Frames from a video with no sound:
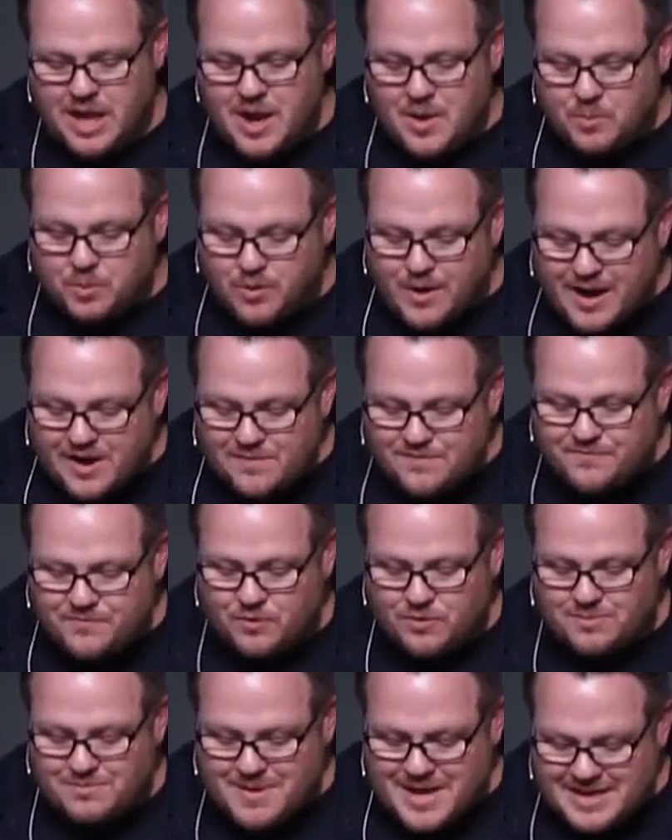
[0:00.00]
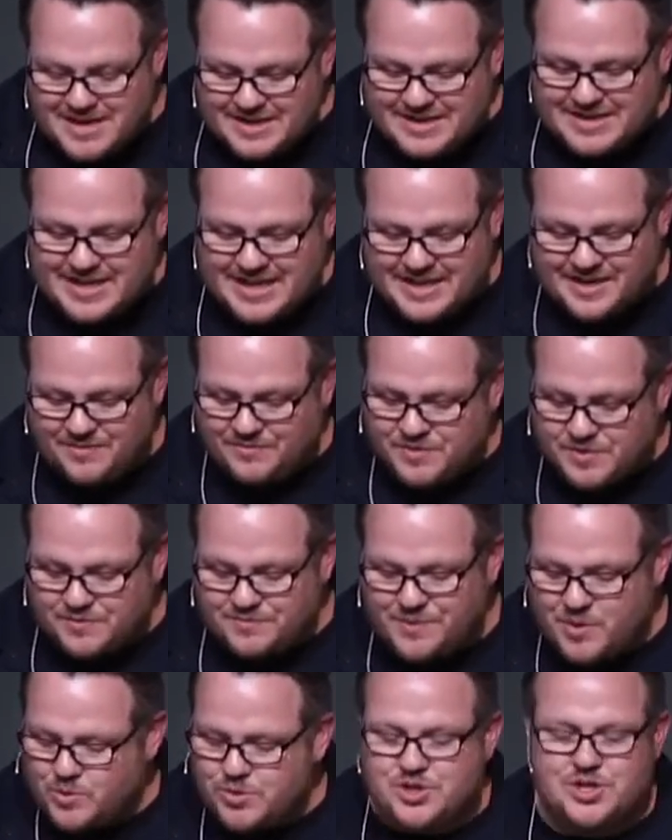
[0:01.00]
prayerful, meditative
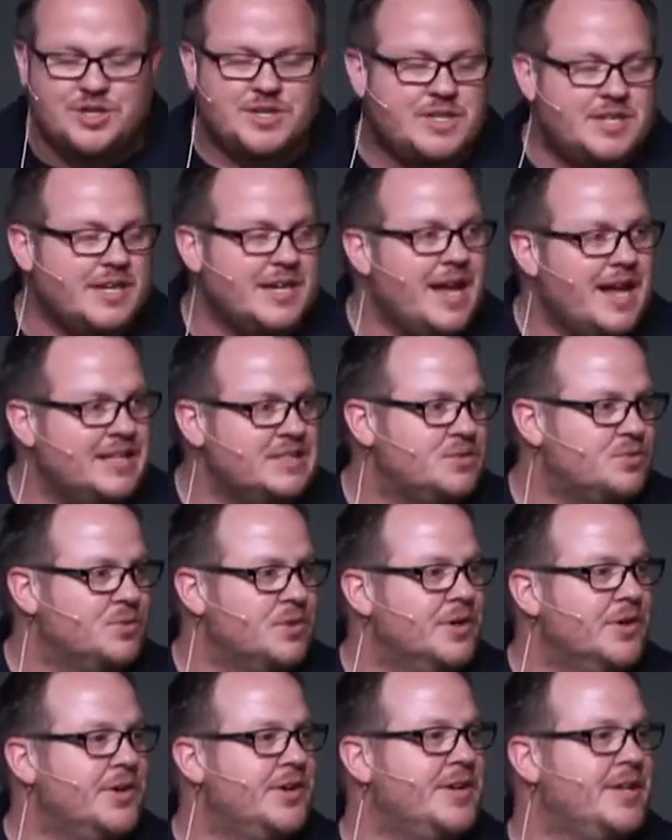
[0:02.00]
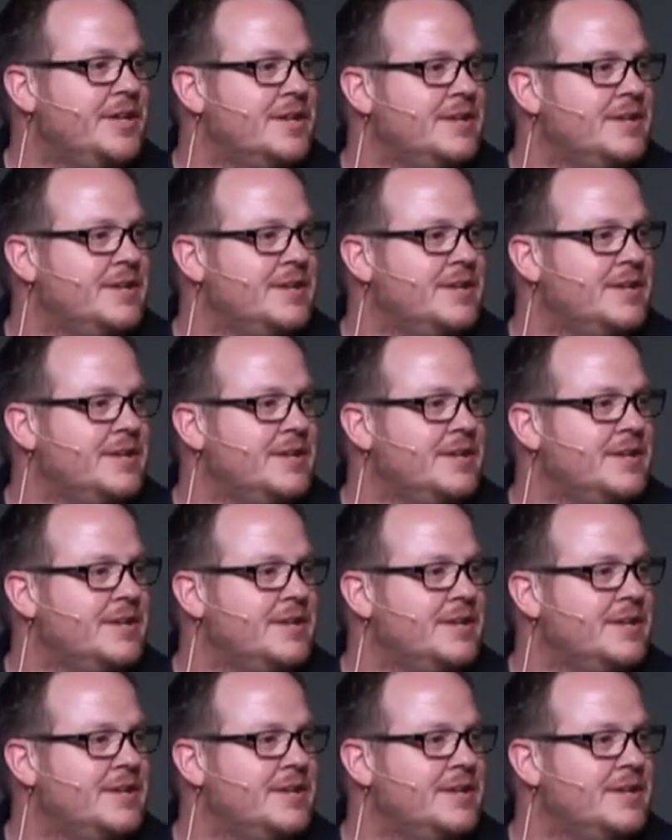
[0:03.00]
devotion to God's word?